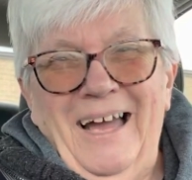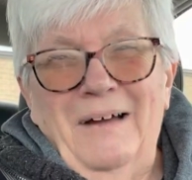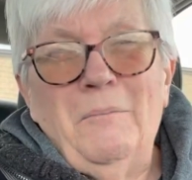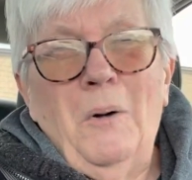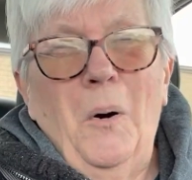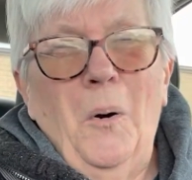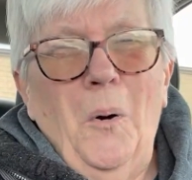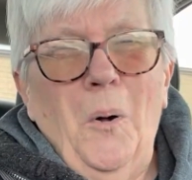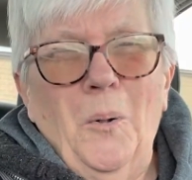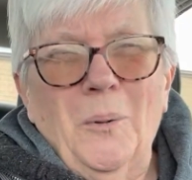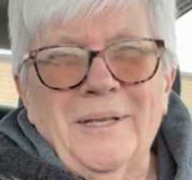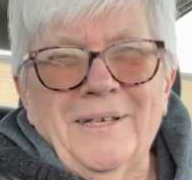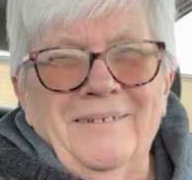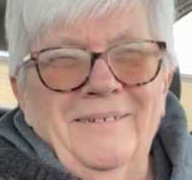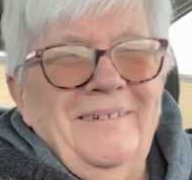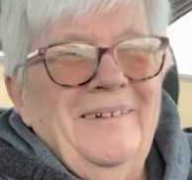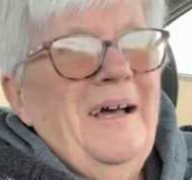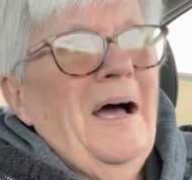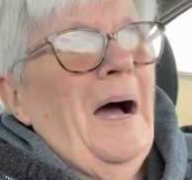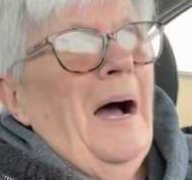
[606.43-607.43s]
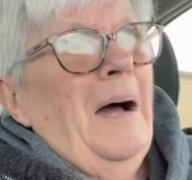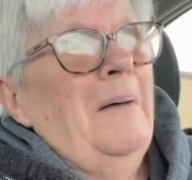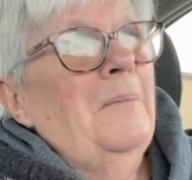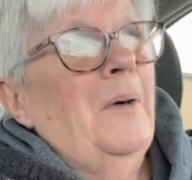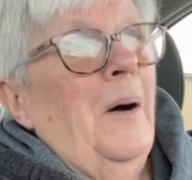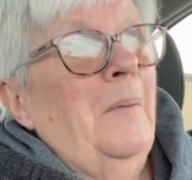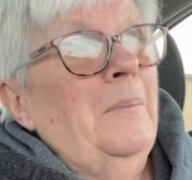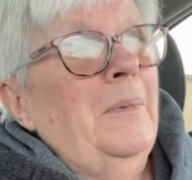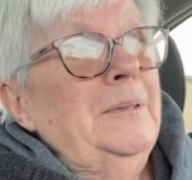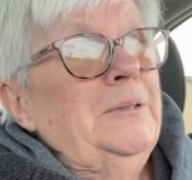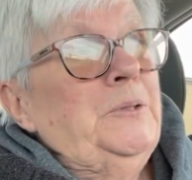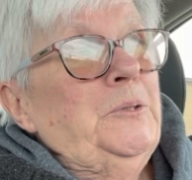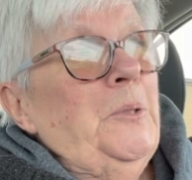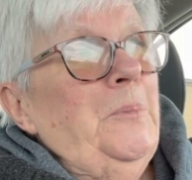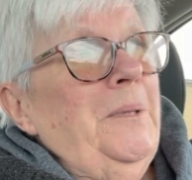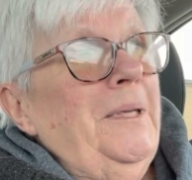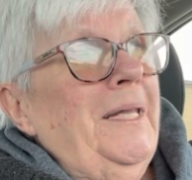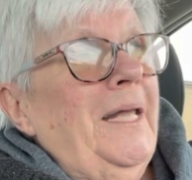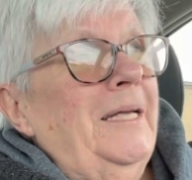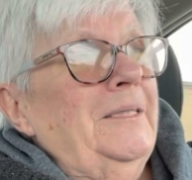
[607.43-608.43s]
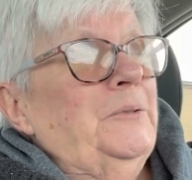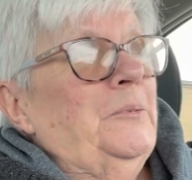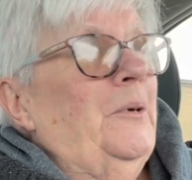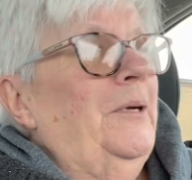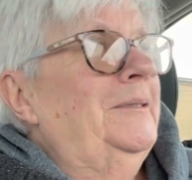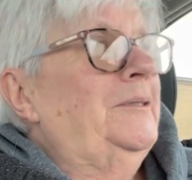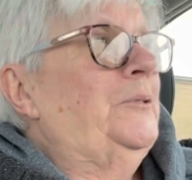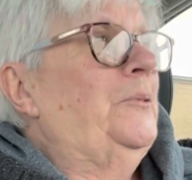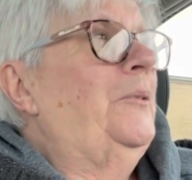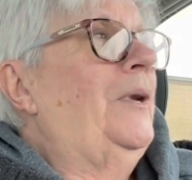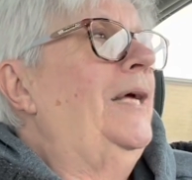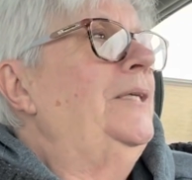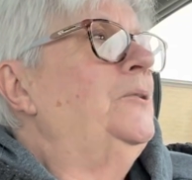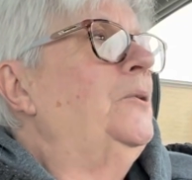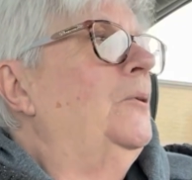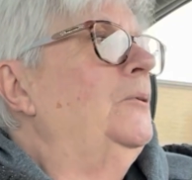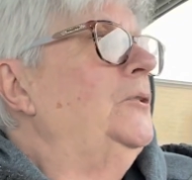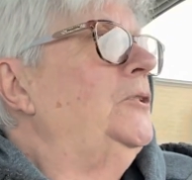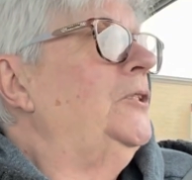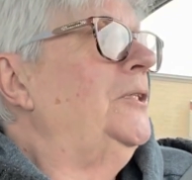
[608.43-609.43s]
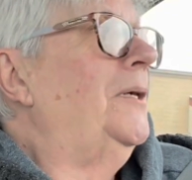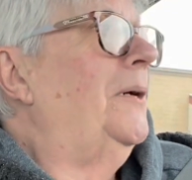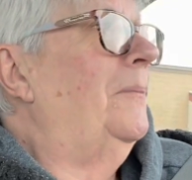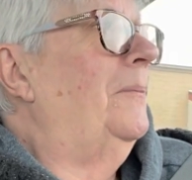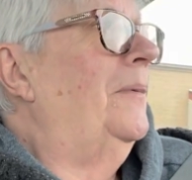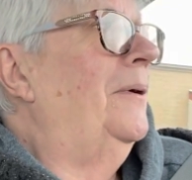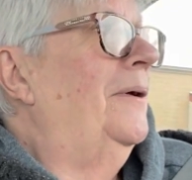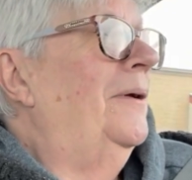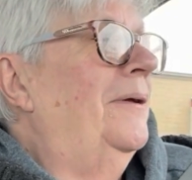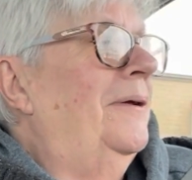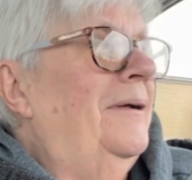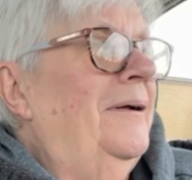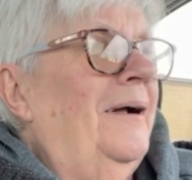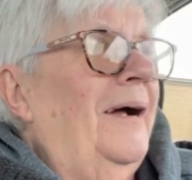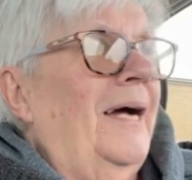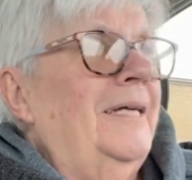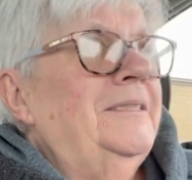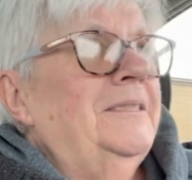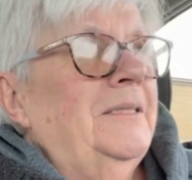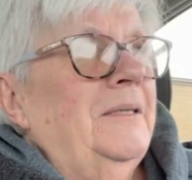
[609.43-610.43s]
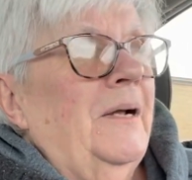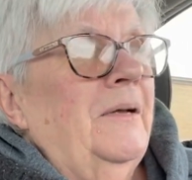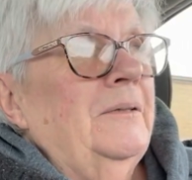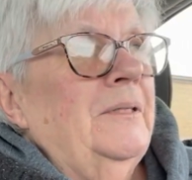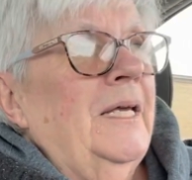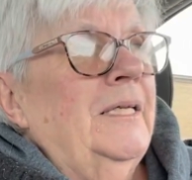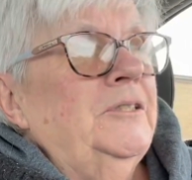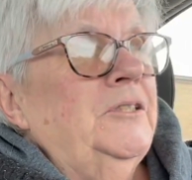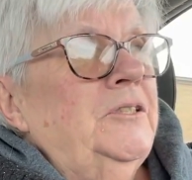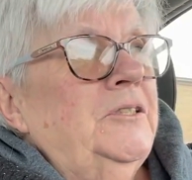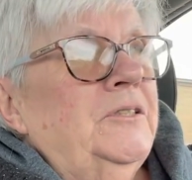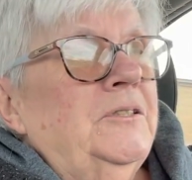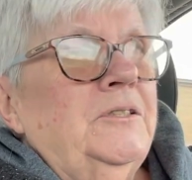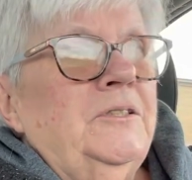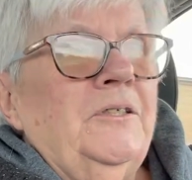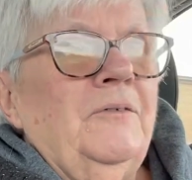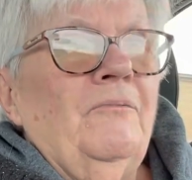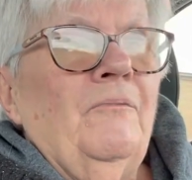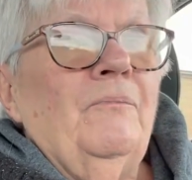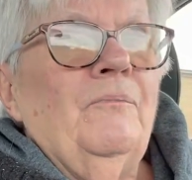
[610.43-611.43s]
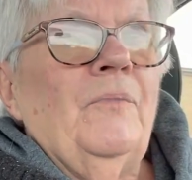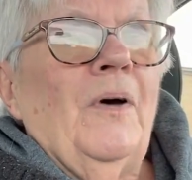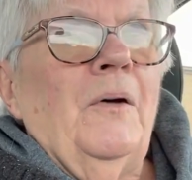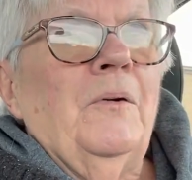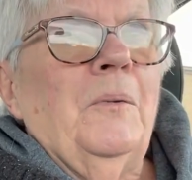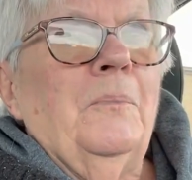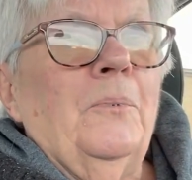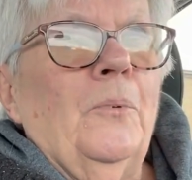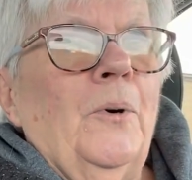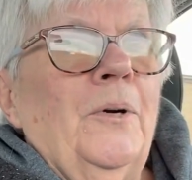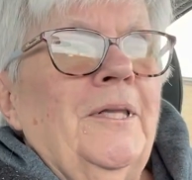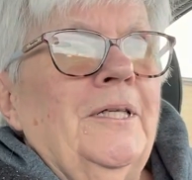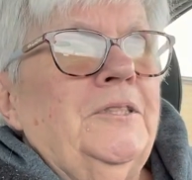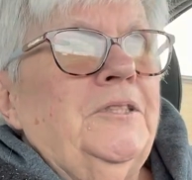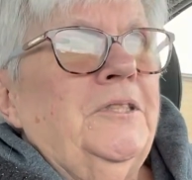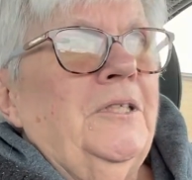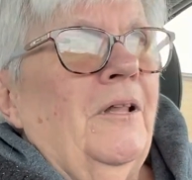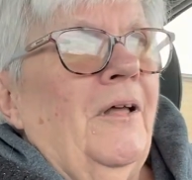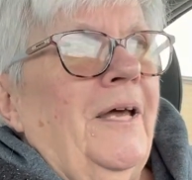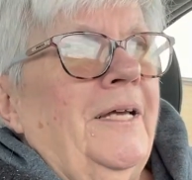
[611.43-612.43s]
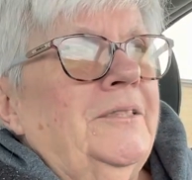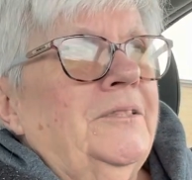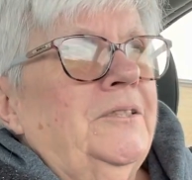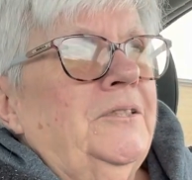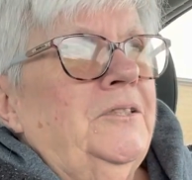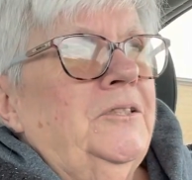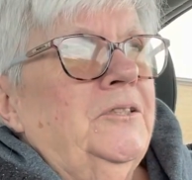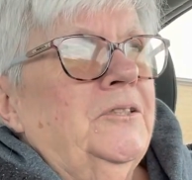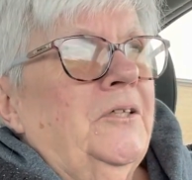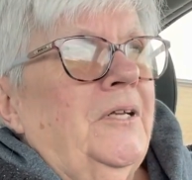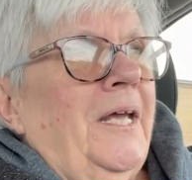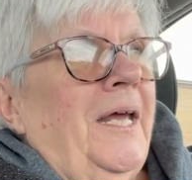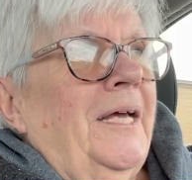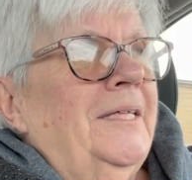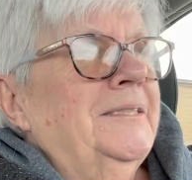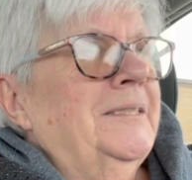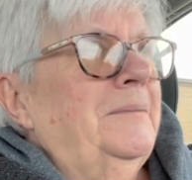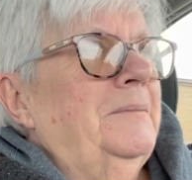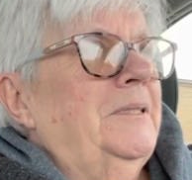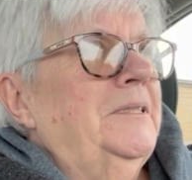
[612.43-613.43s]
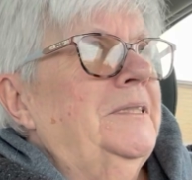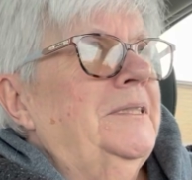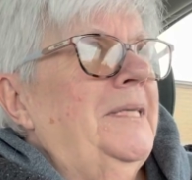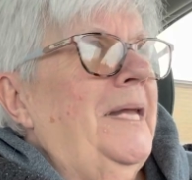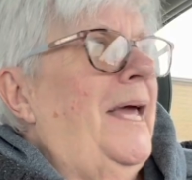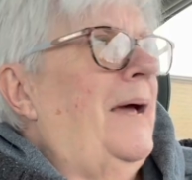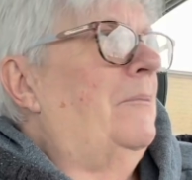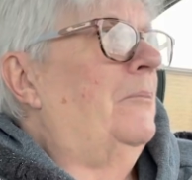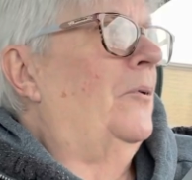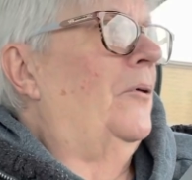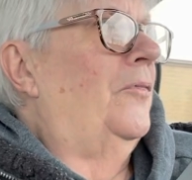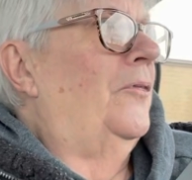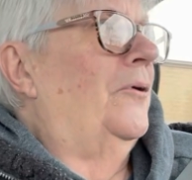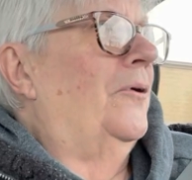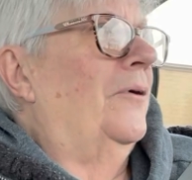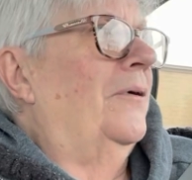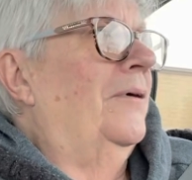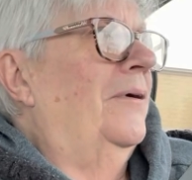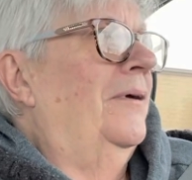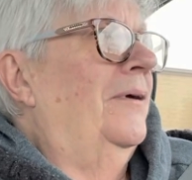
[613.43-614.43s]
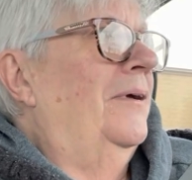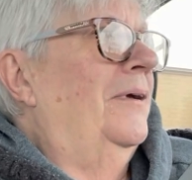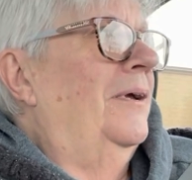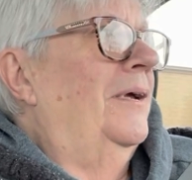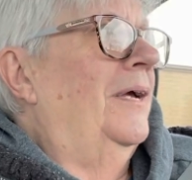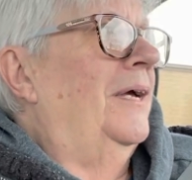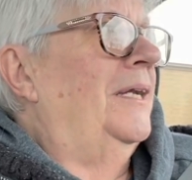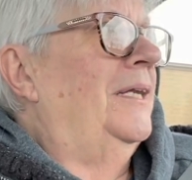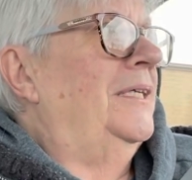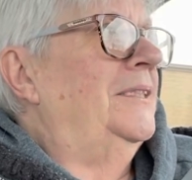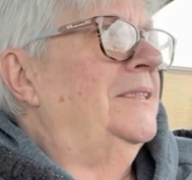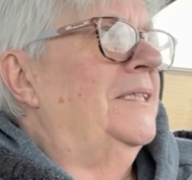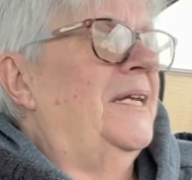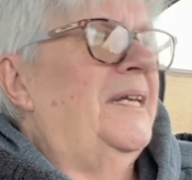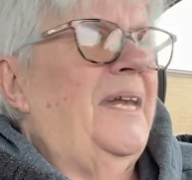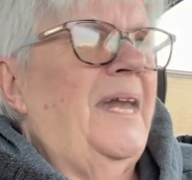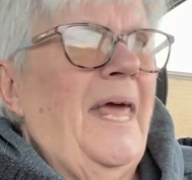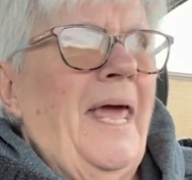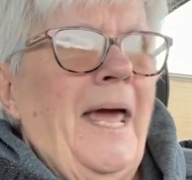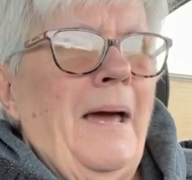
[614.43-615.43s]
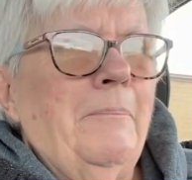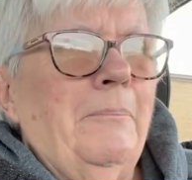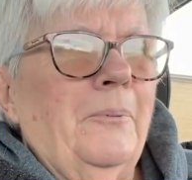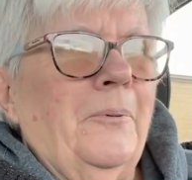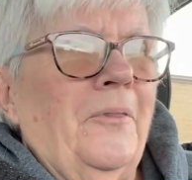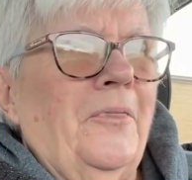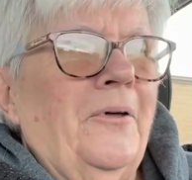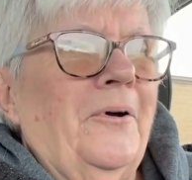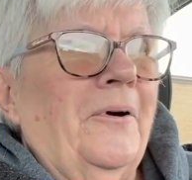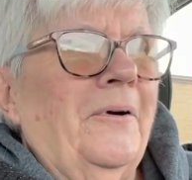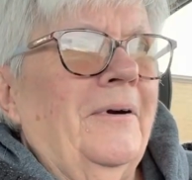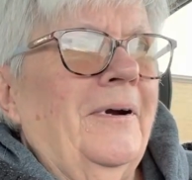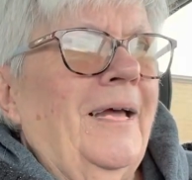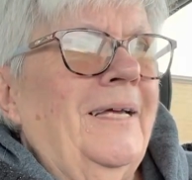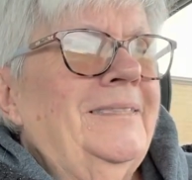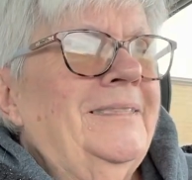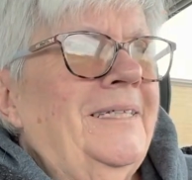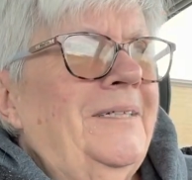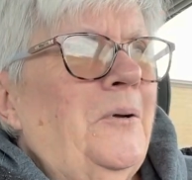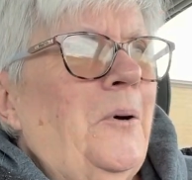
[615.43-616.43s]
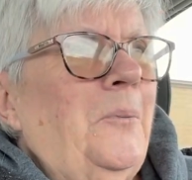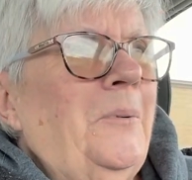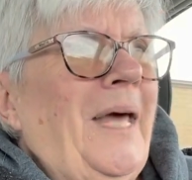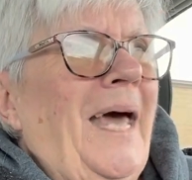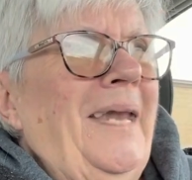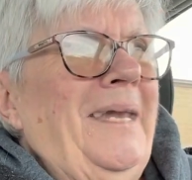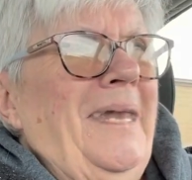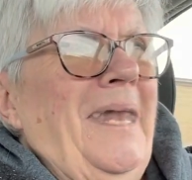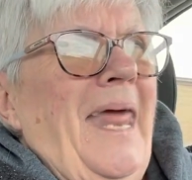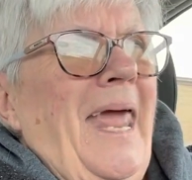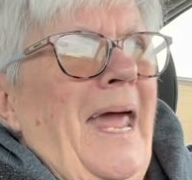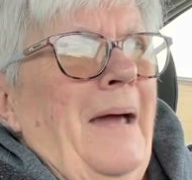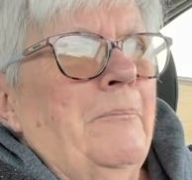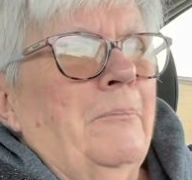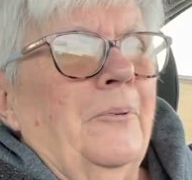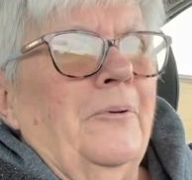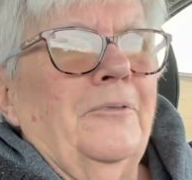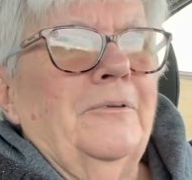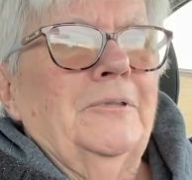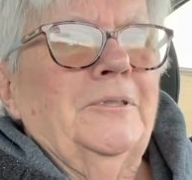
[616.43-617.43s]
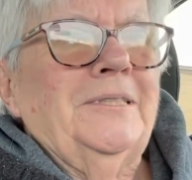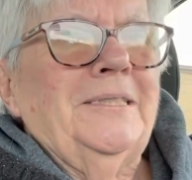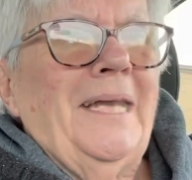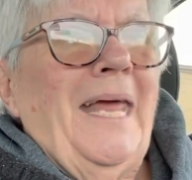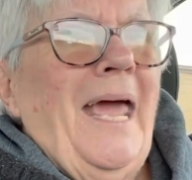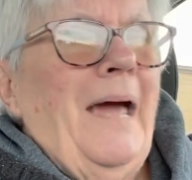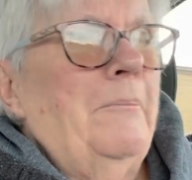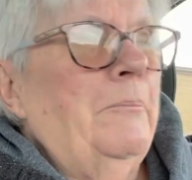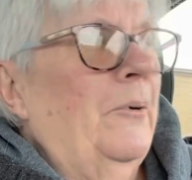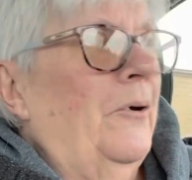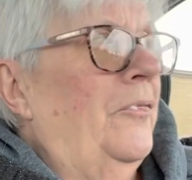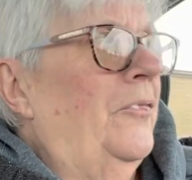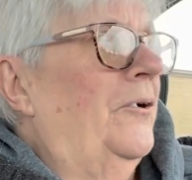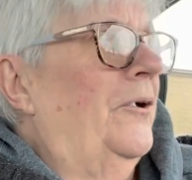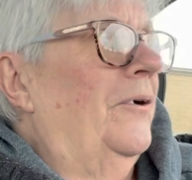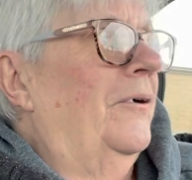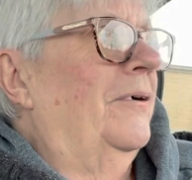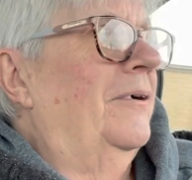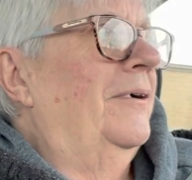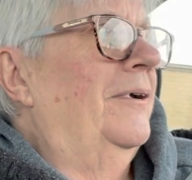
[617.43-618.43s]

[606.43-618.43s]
I'm old. I'm assuming that's what it is. So when I told Jim, I said, oh, yeah, she found a boy that she likes and she's going to ask him to snap with her. And he said, nap with her. And I said, no, not nap with her, snap with her.